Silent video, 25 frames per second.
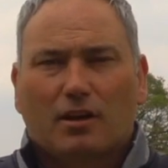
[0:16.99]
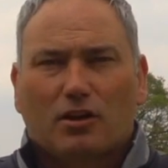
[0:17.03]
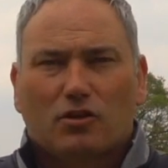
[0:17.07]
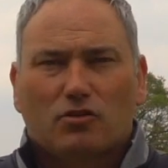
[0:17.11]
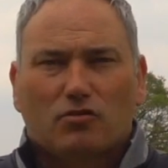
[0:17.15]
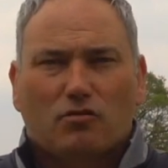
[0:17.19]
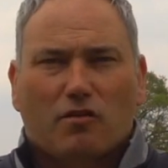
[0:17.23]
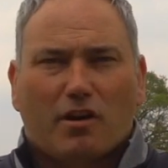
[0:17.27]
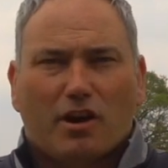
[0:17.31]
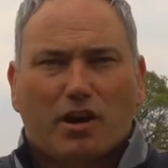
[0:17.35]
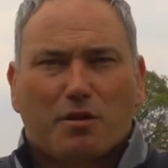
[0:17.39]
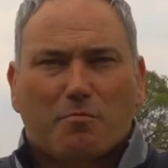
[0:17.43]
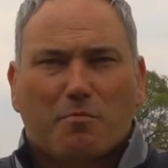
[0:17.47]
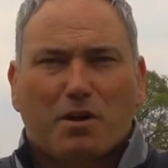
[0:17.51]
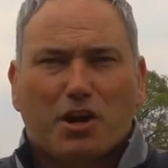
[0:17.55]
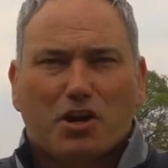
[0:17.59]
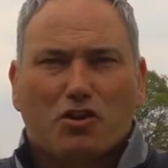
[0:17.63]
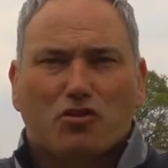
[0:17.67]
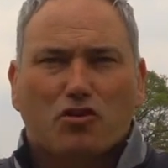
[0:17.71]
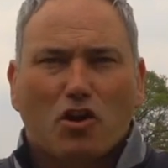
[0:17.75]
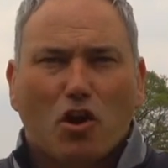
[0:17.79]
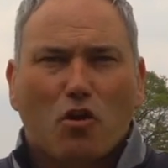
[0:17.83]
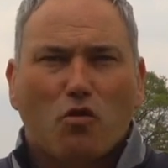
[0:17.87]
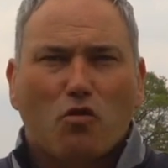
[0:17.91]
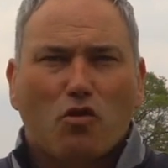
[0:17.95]
trying to make
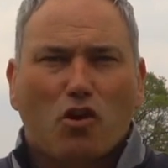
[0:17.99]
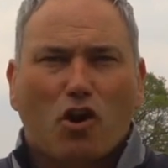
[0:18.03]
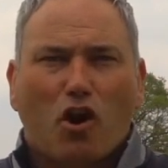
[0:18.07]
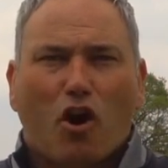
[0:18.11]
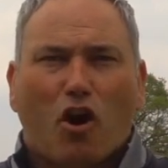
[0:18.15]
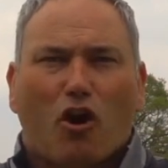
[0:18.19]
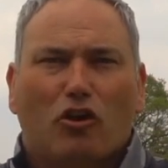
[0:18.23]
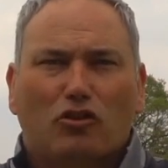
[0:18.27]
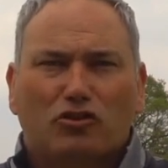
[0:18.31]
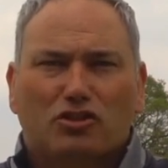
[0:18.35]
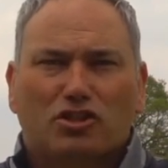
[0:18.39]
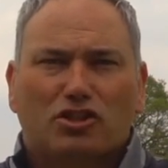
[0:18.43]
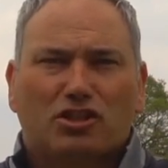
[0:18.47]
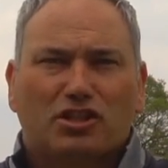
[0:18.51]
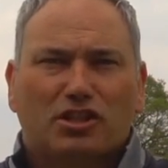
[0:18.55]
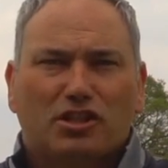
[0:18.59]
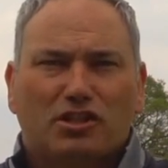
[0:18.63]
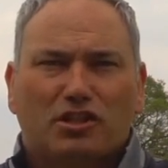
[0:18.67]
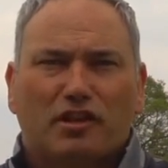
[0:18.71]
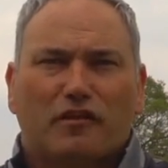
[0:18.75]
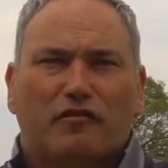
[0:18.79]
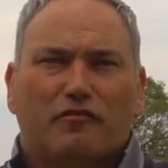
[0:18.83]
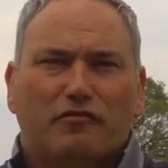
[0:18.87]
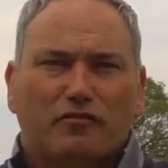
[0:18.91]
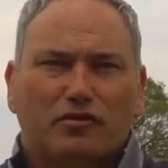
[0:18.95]
no consciously
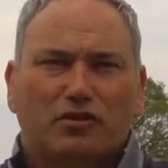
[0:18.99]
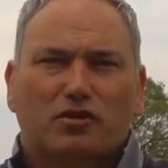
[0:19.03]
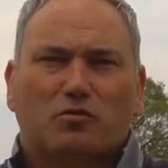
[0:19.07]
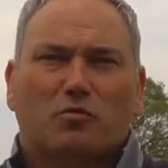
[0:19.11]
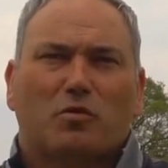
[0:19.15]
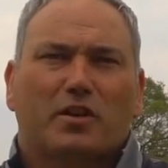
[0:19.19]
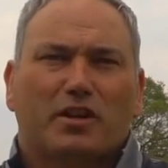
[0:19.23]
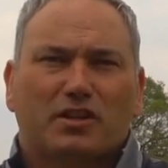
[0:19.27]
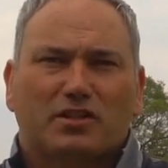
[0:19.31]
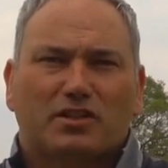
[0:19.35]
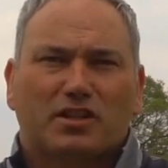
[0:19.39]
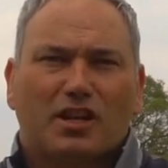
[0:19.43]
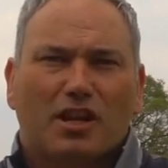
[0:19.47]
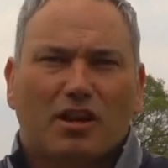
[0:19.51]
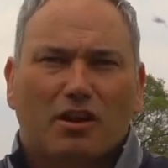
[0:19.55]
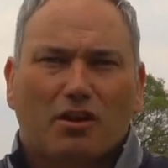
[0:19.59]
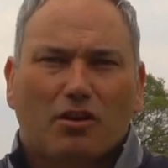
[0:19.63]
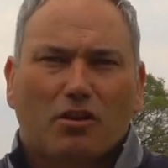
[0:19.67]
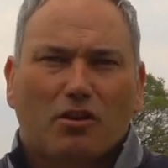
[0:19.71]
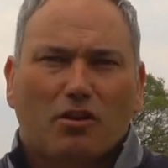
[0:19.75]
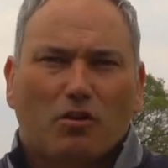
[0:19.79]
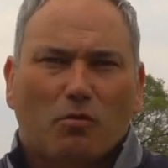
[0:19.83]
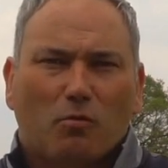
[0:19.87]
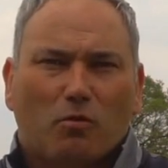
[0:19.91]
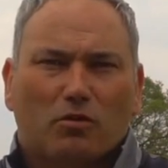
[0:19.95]
different swings
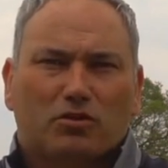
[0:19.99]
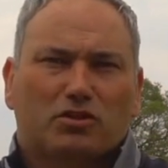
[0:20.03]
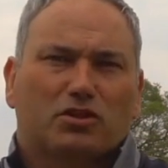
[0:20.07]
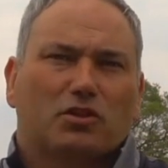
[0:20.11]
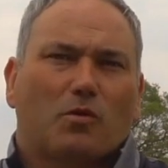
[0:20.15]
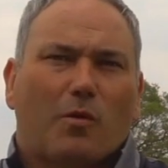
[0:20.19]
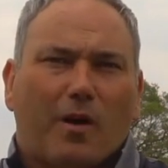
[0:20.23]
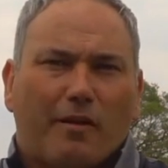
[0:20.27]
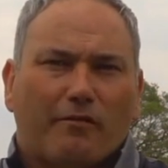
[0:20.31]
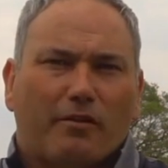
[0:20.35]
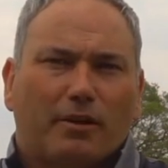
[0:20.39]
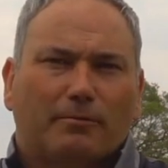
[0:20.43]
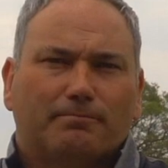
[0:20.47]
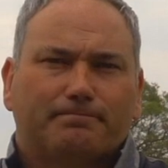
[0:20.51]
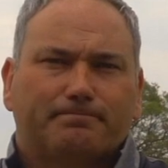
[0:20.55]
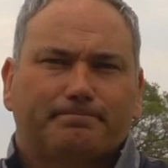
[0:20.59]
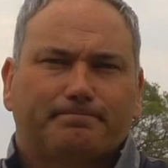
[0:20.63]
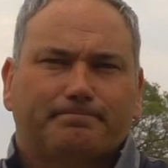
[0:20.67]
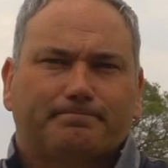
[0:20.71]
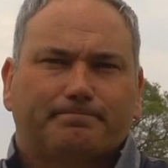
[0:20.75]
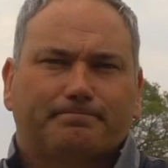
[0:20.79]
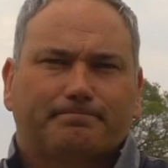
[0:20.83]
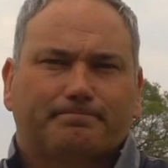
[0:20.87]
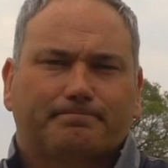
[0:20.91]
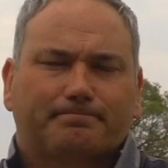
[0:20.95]
whatsoever.
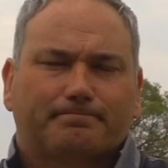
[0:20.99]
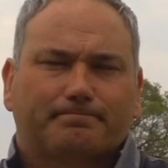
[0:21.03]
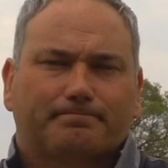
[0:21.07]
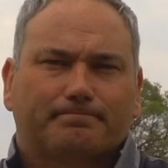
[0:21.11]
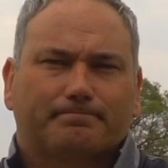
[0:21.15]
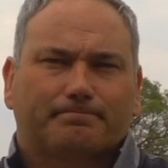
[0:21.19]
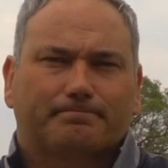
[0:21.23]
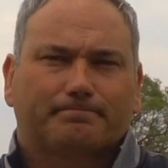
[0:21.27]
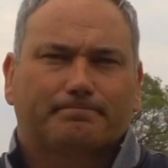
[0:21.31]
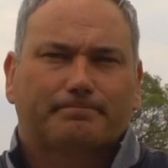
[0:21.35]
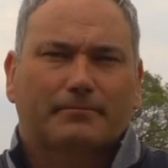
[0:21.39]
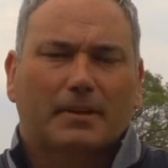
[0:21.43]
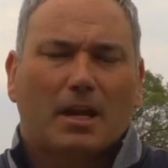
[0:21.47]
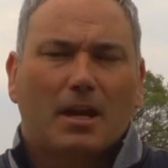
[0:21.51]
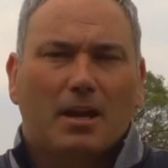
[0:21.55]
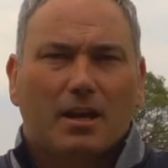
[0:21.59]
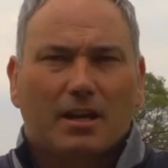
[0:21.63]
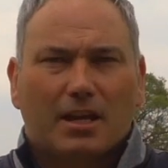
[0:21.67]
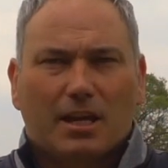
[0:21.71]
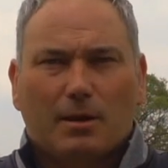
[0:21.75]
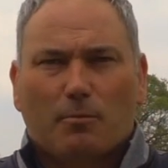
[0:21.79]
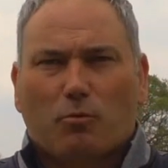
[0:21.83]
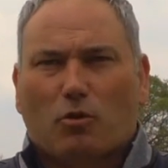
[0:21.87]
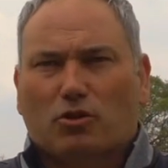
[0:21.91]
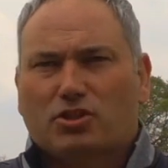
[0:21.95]

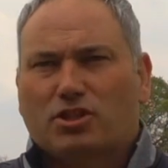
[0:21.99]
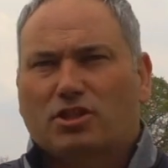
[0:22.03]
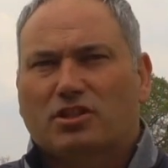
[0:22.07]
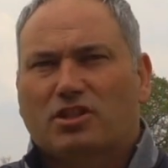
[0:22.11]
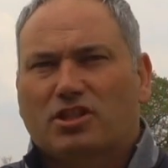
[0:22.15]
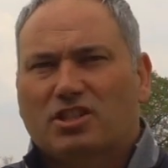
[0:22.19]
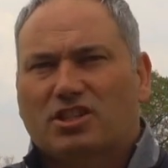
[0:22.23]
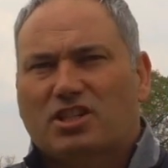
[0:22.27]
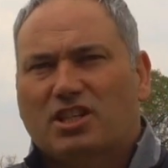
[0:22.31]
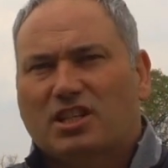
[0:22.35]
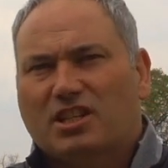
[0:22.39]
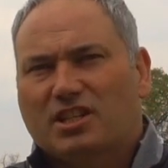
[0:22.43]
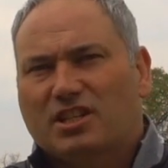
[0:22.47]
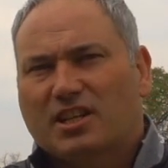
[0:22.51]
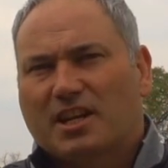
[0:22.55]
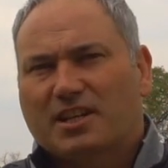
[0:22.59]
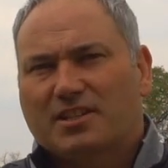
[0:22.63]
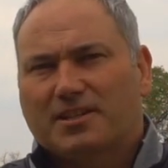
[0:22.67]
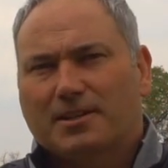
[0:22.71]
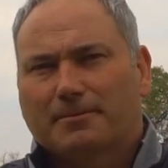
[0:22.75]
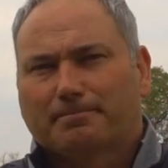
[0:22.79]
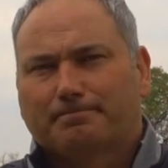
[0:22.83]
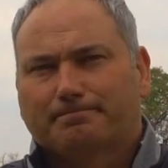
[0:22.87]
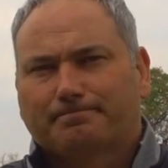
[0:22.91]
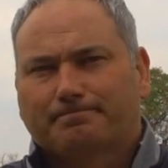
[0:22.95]
Keep watching to see the
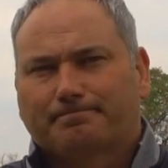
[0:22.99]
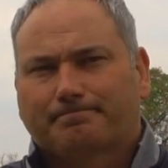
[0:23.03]
data.